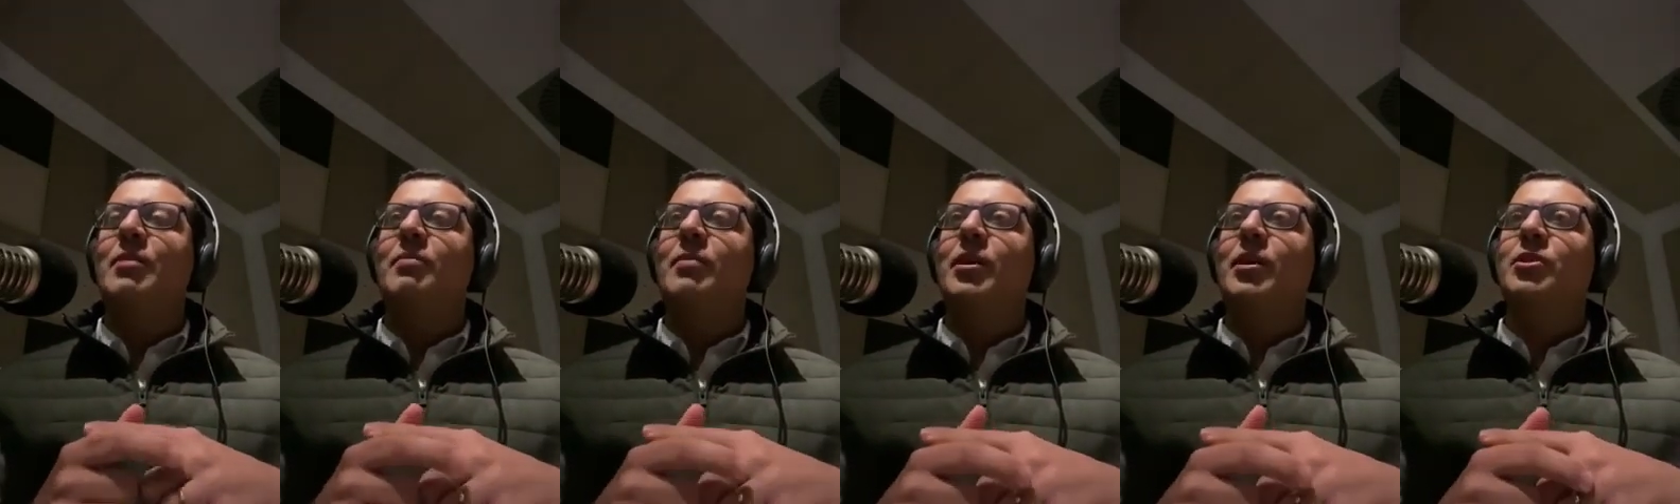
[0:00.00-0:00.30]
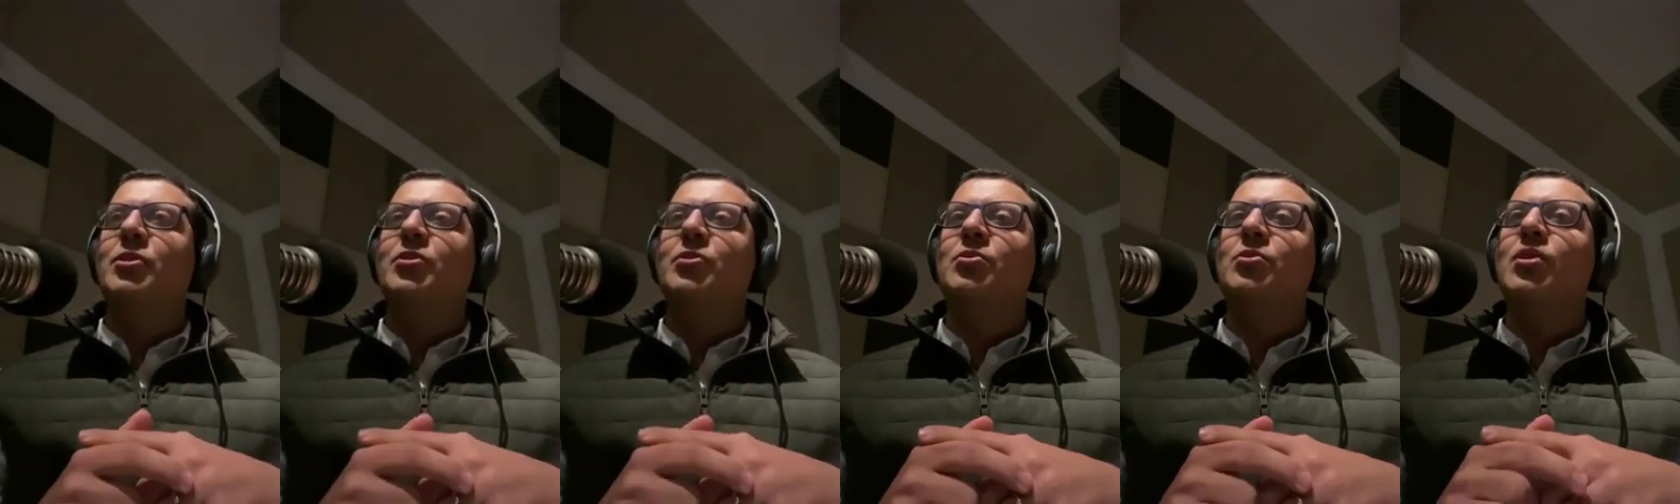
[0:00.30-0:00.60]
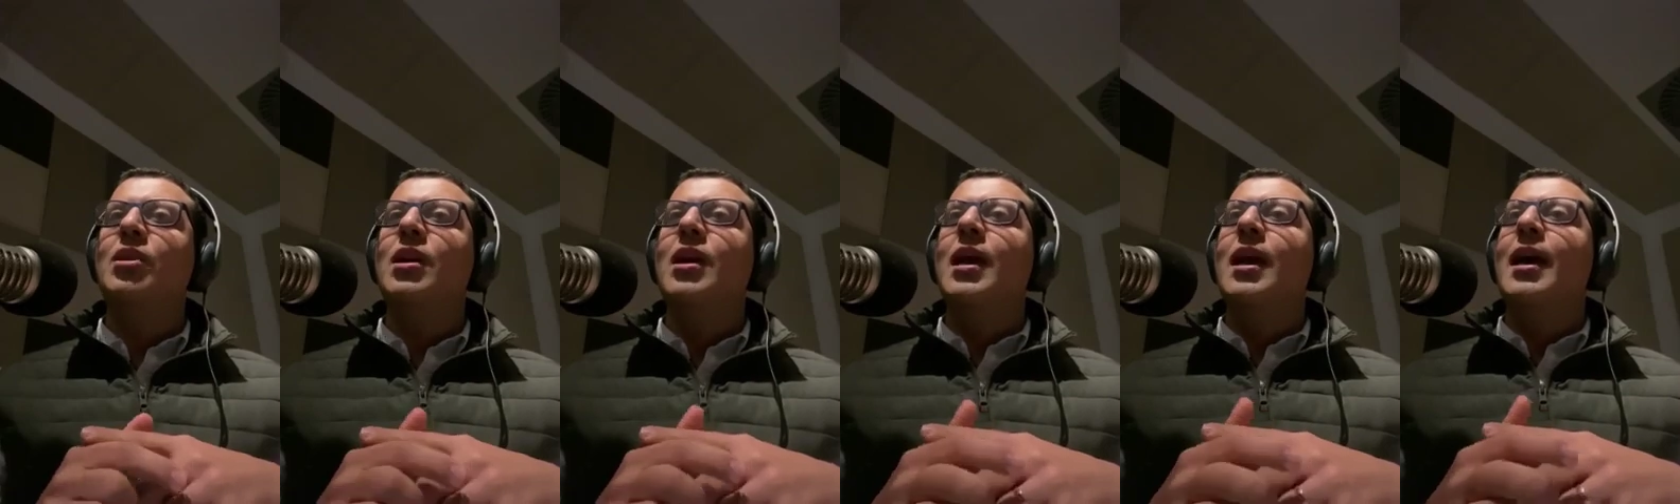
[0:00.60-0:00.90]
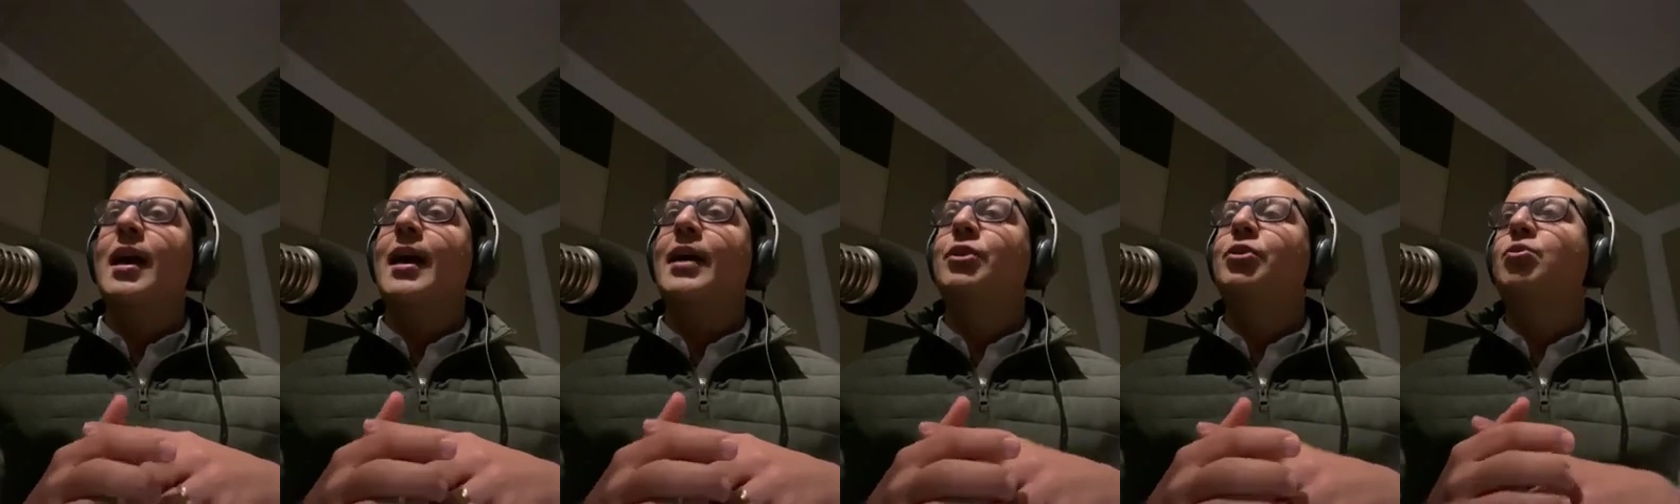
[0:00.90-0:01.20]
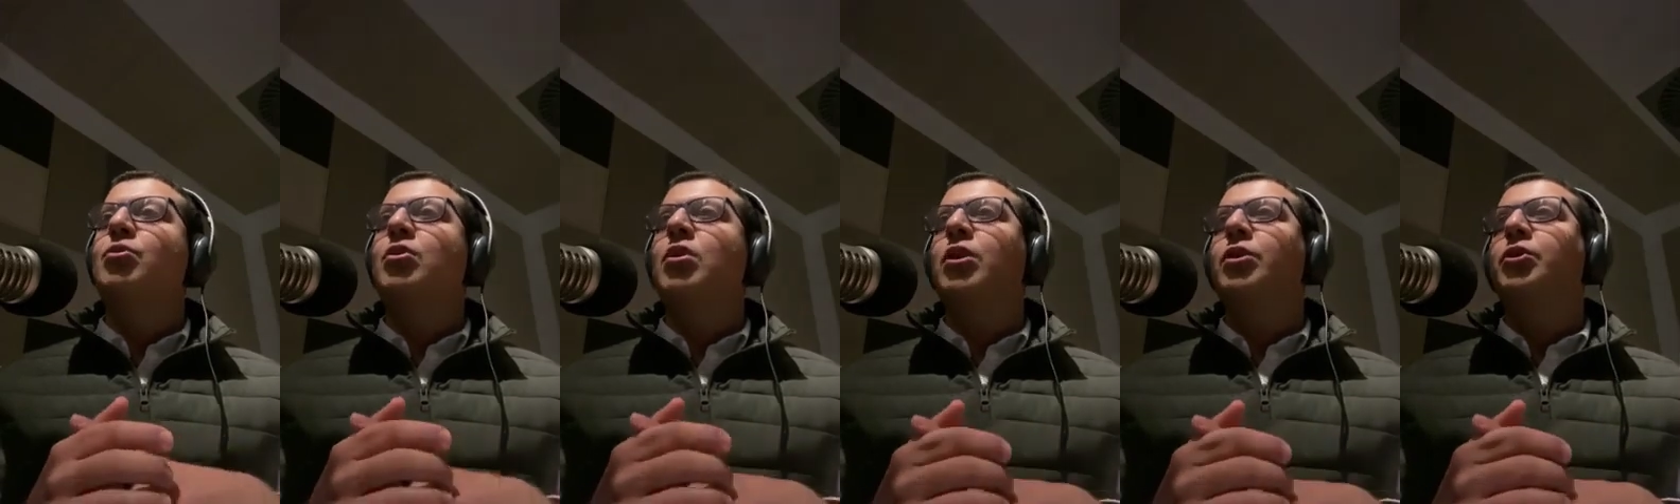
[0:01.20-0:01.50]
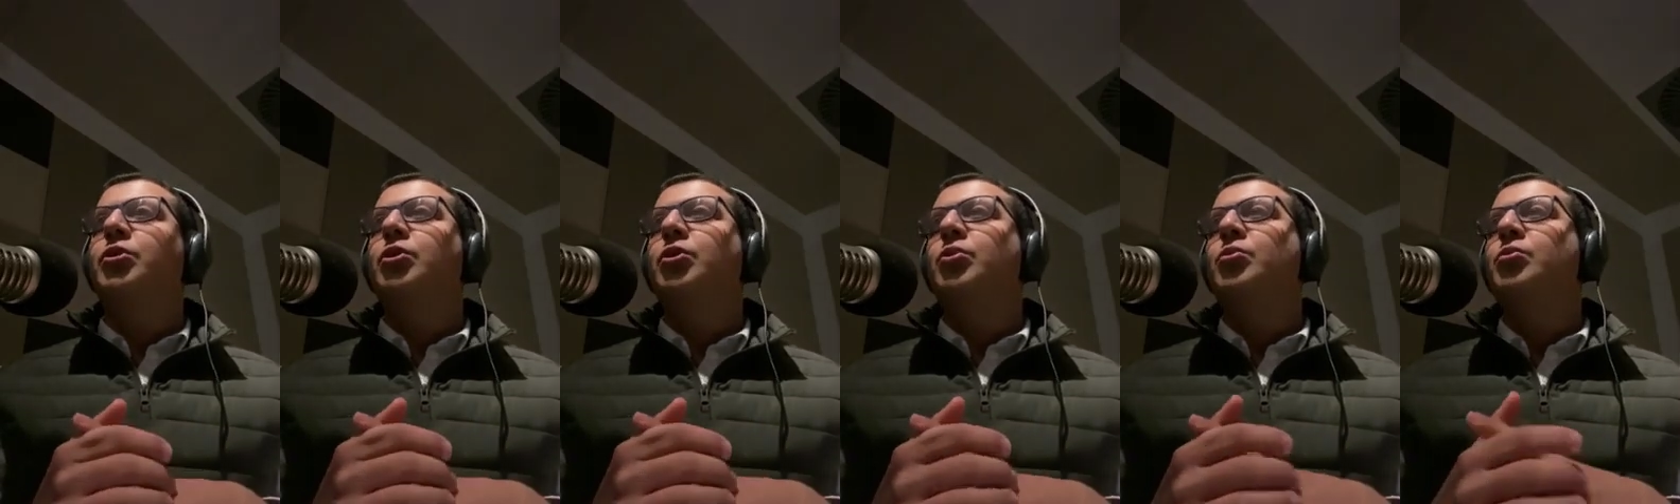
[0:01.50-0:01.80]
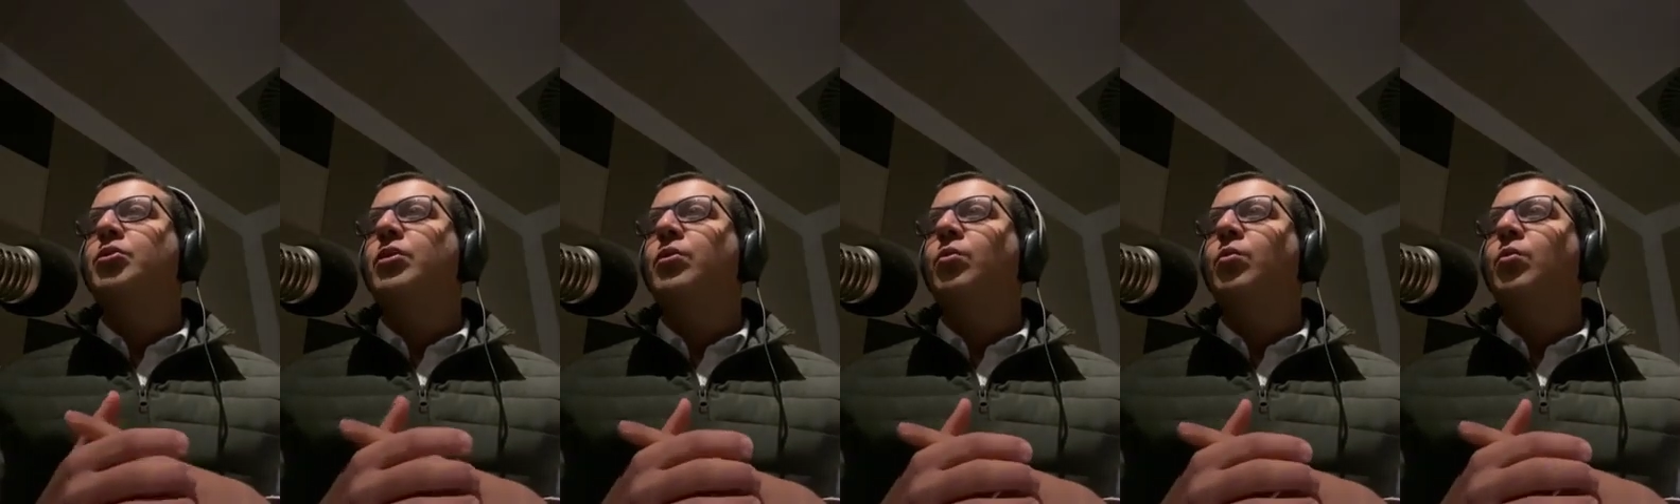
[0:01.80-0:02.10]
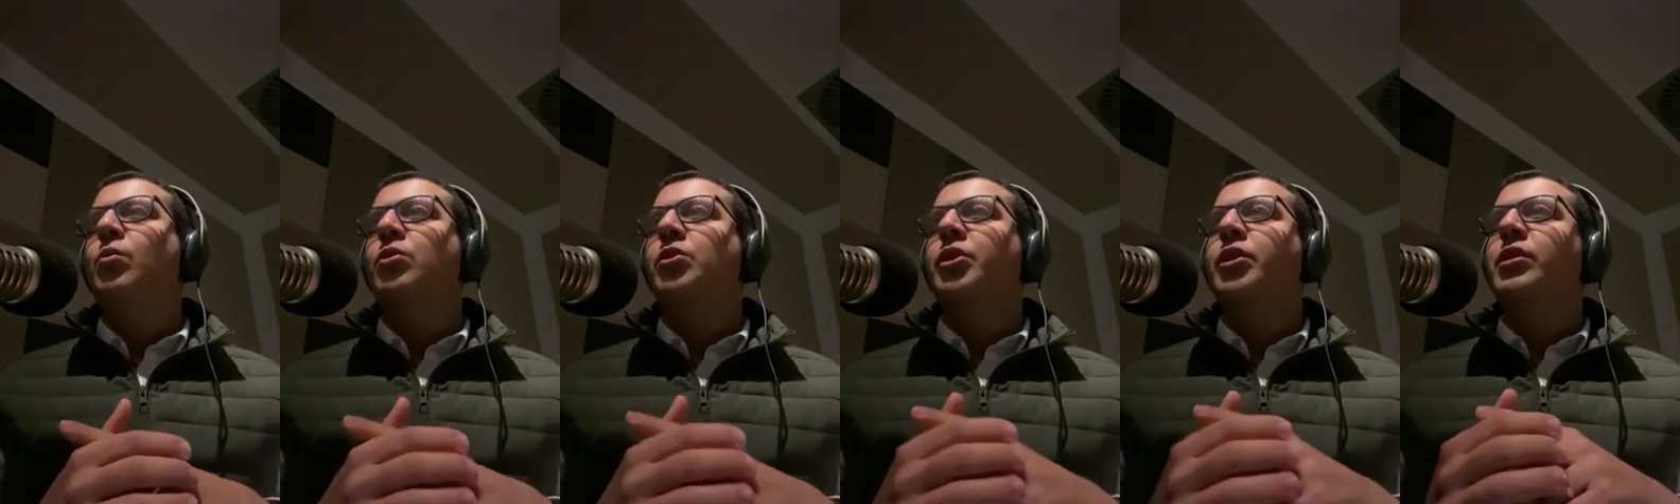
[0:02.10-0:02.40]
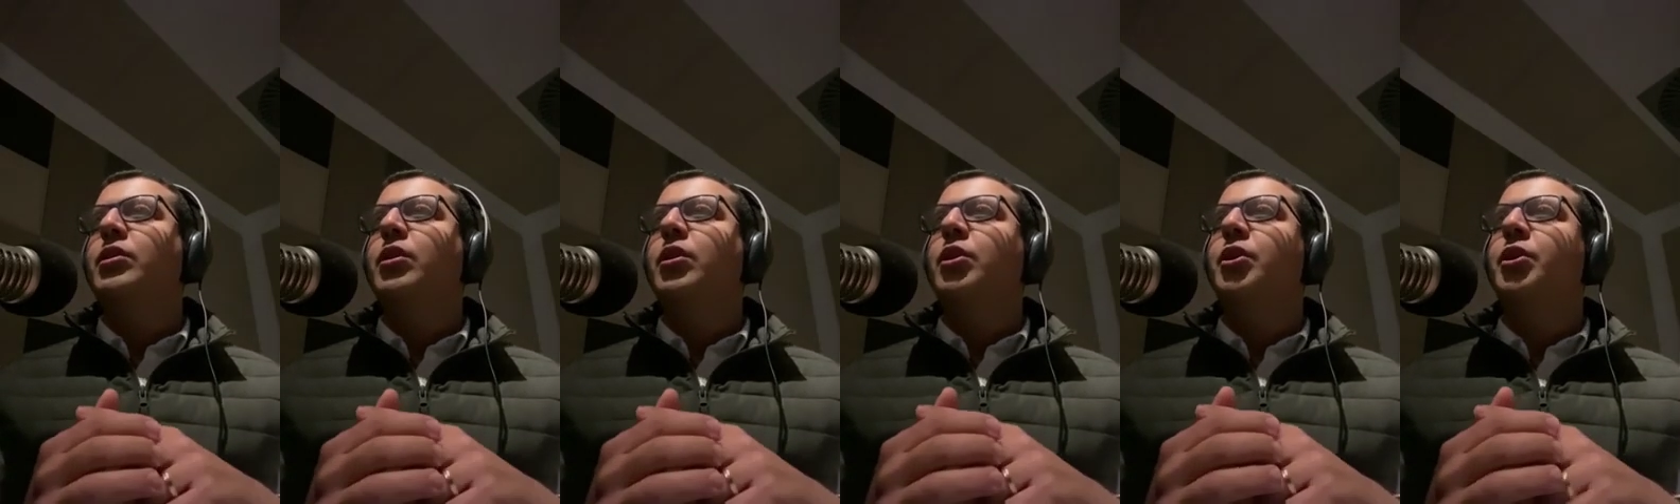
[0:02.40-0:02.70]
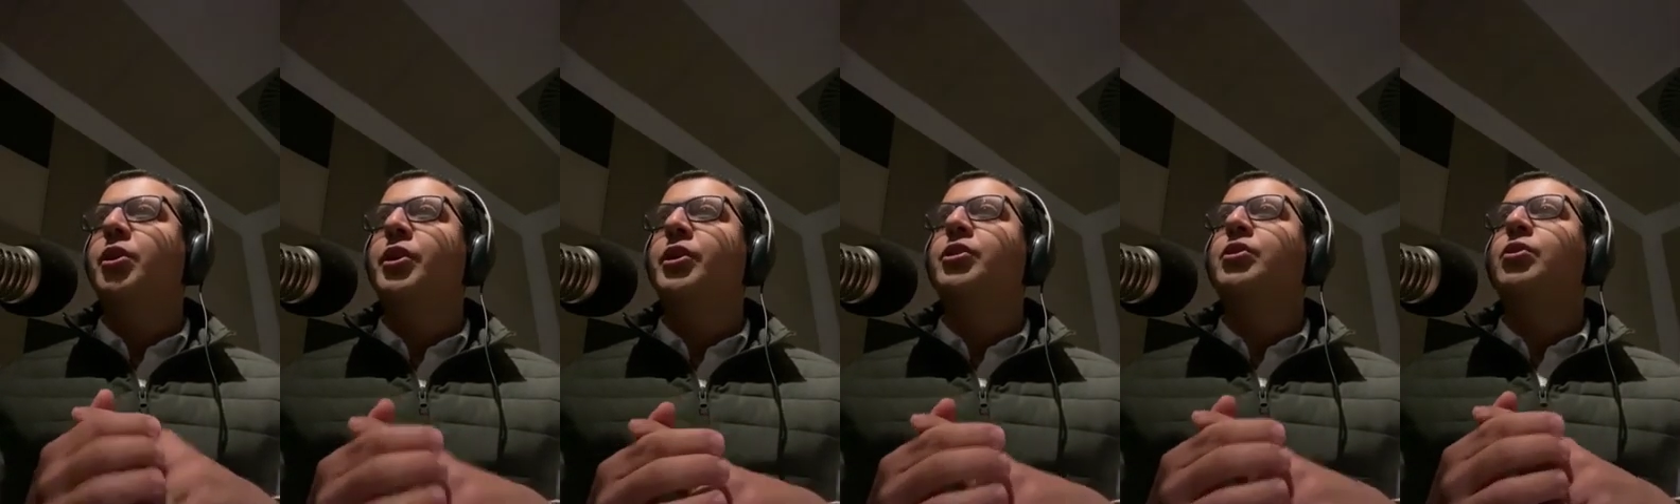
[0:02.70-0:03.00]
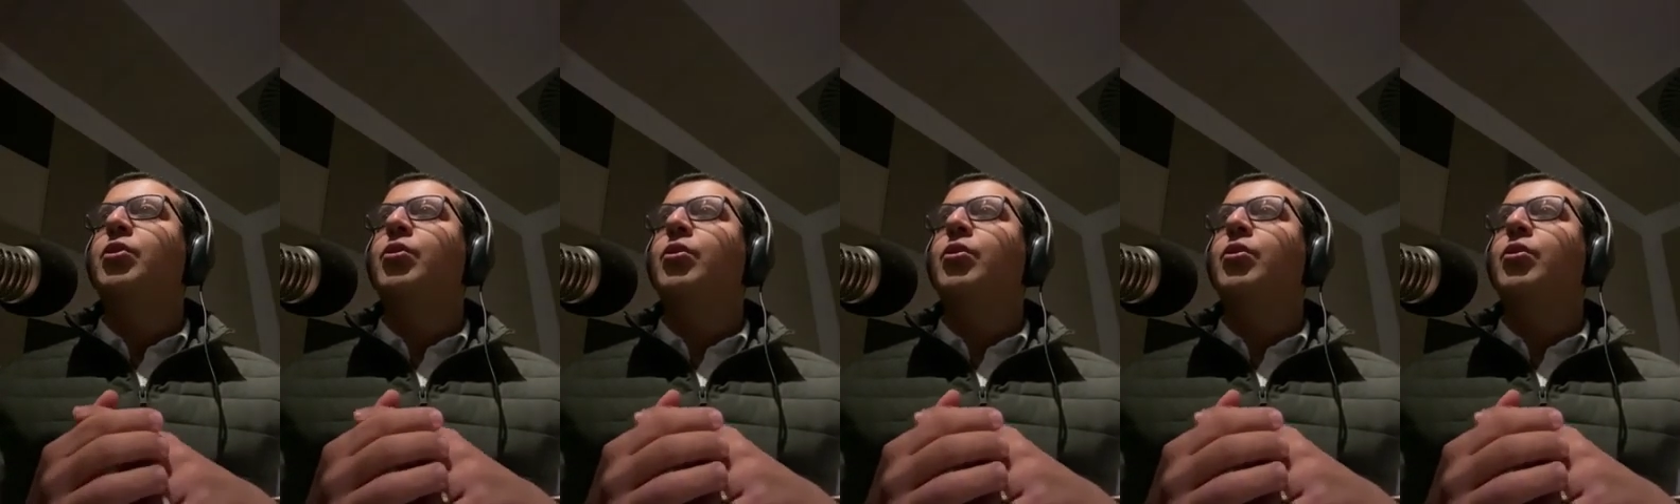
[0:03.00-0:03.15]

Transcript: sleeping juice. And do not use the word hurt